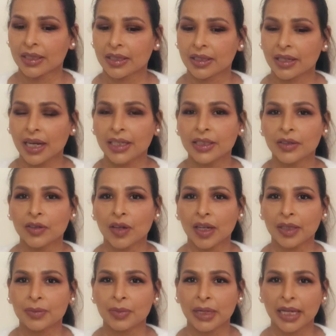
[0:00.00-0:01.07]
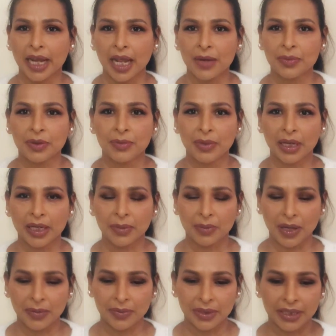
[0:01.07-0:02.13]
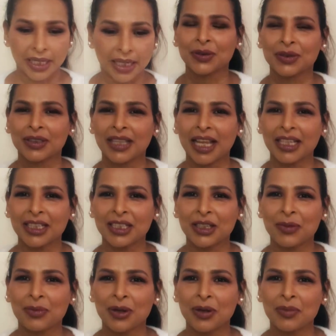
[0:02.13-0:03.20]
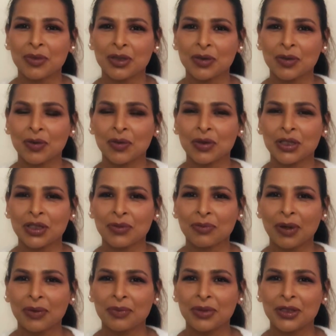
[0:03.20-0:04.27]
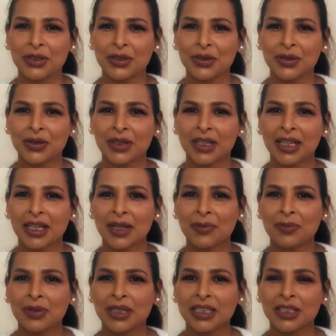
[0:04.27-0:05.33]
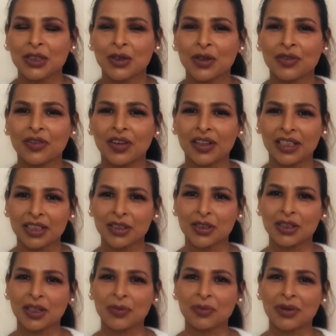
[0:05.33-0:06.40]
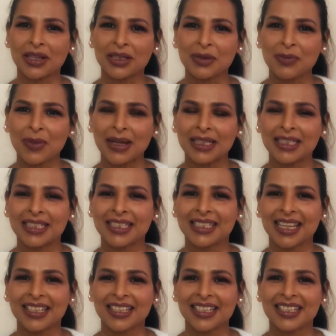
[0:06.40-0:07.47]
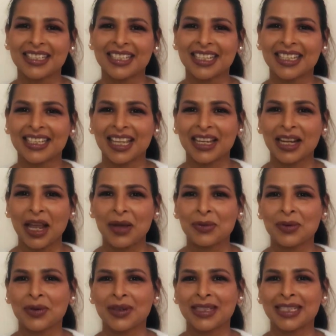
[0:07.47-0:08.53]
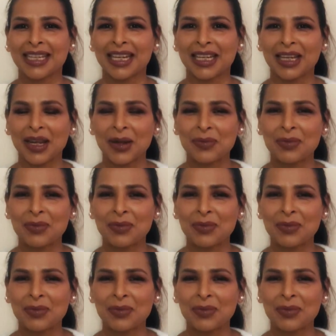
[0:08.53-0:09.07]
I don't like very heavy makeup every day. Thank you very much for watching my video. Please don't forget to subscribe to my channel. Till then everyone, take care.